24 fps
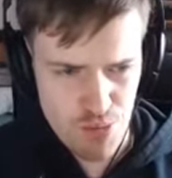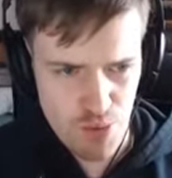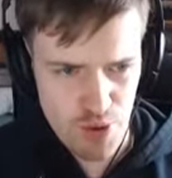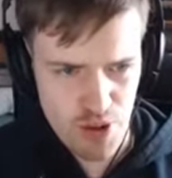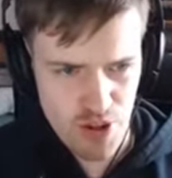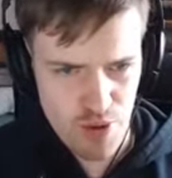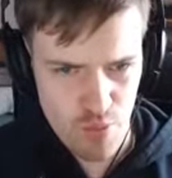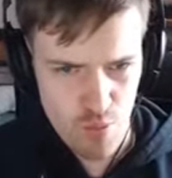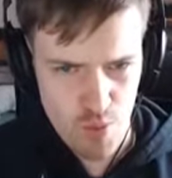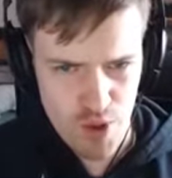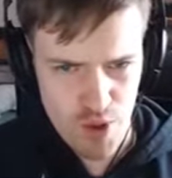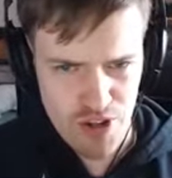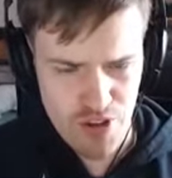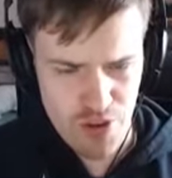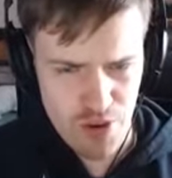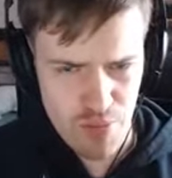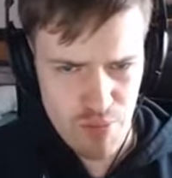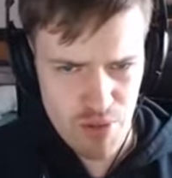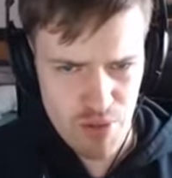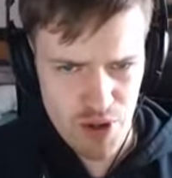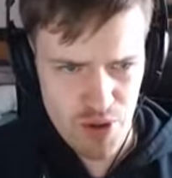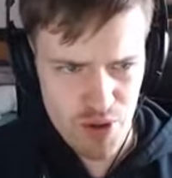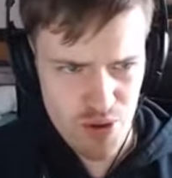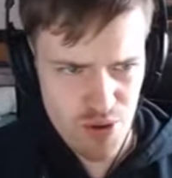of playing in window
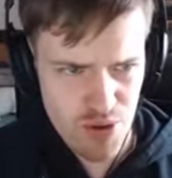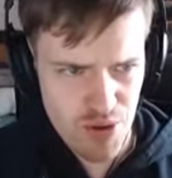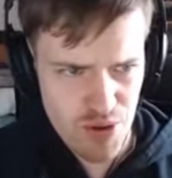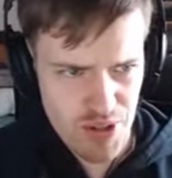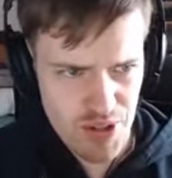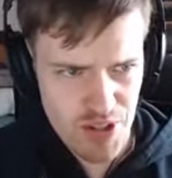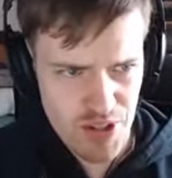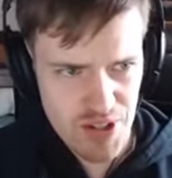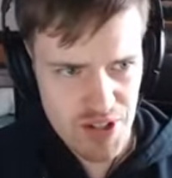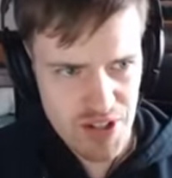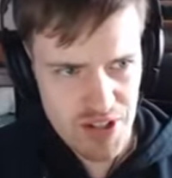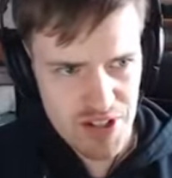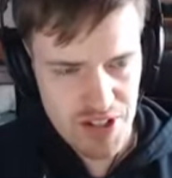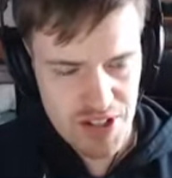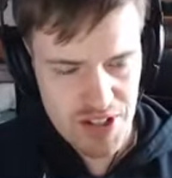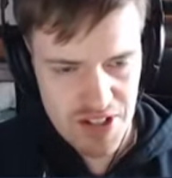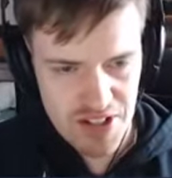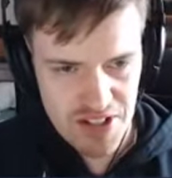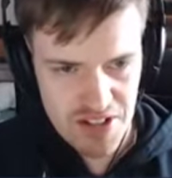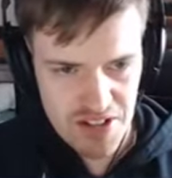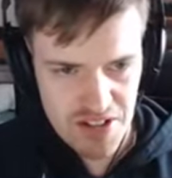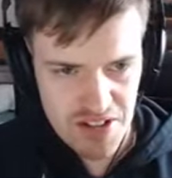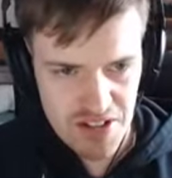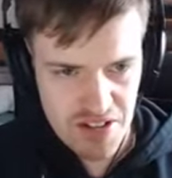mode.
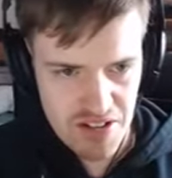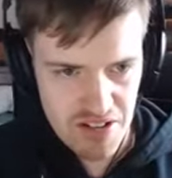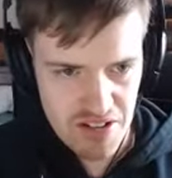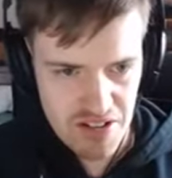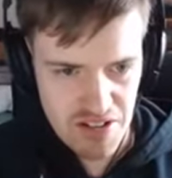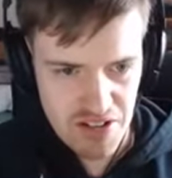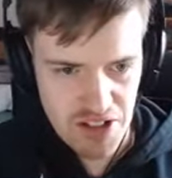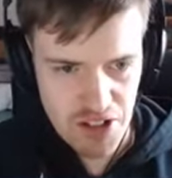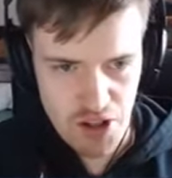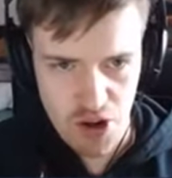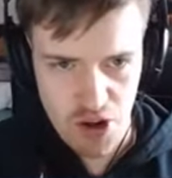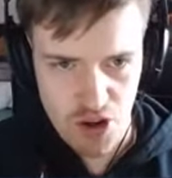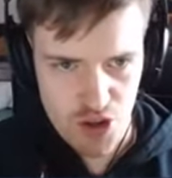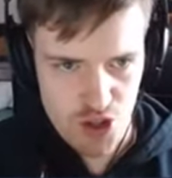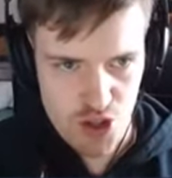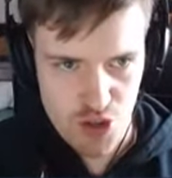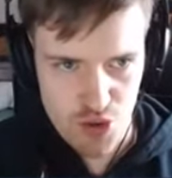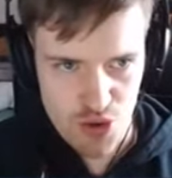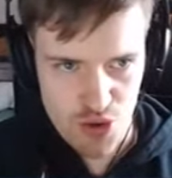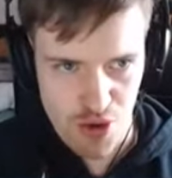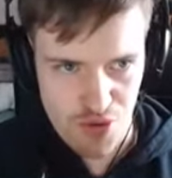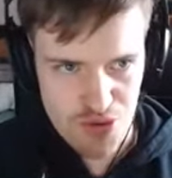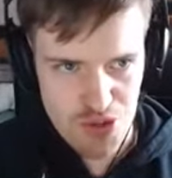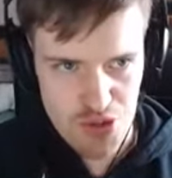Can't
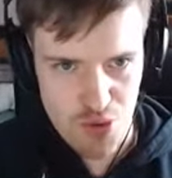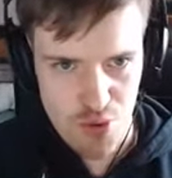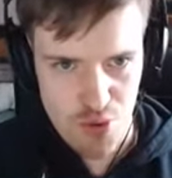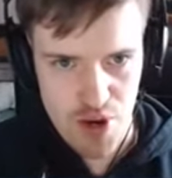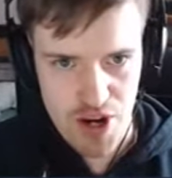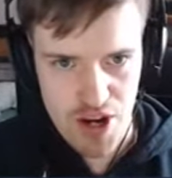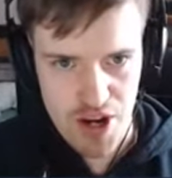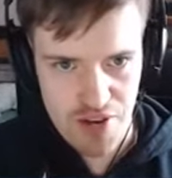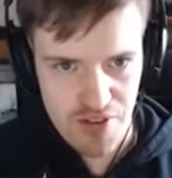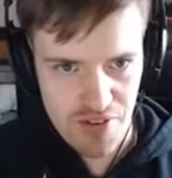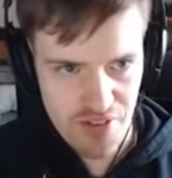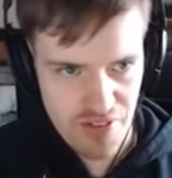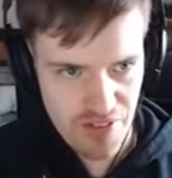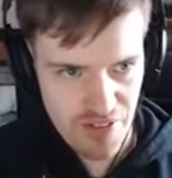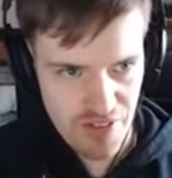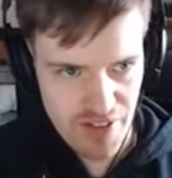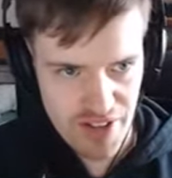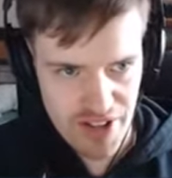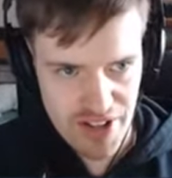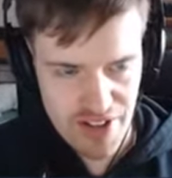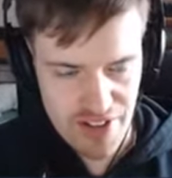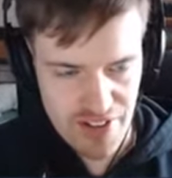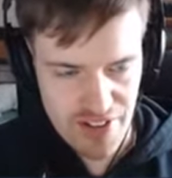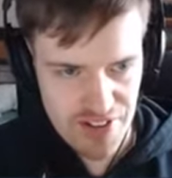shoot off screen,
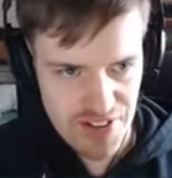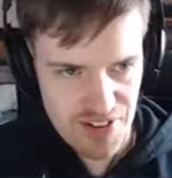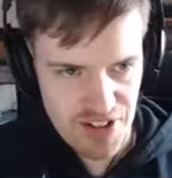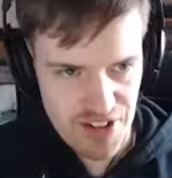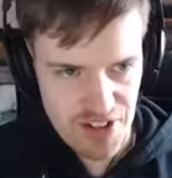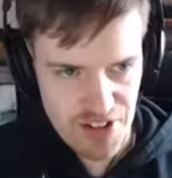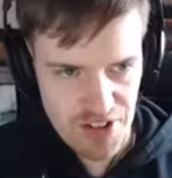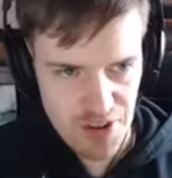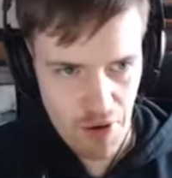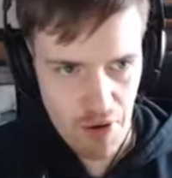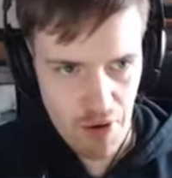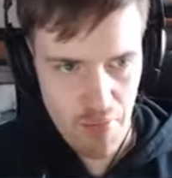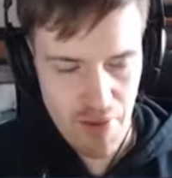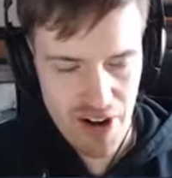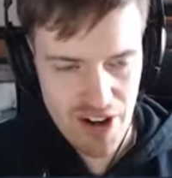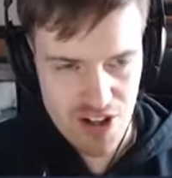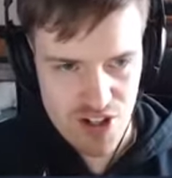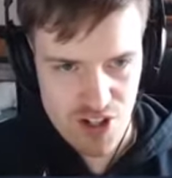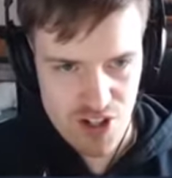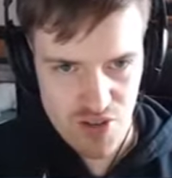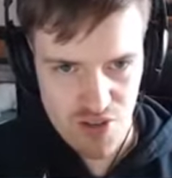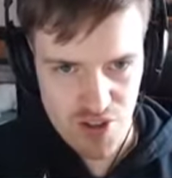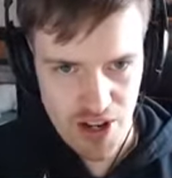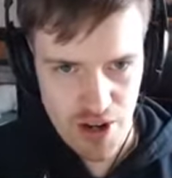like in, in a
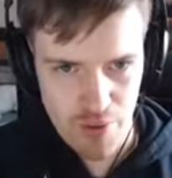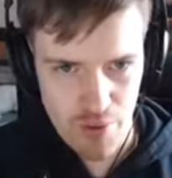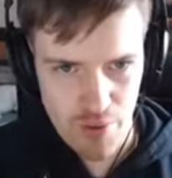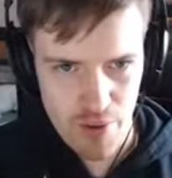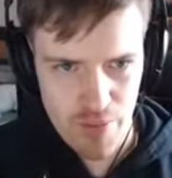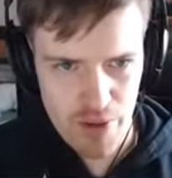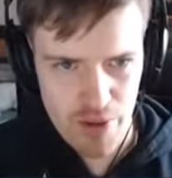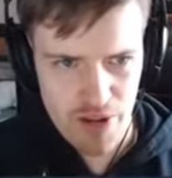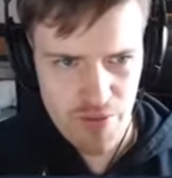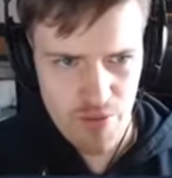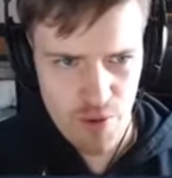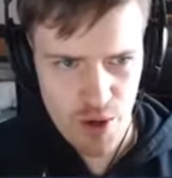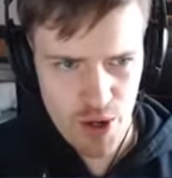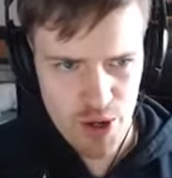direction if you get what I mean.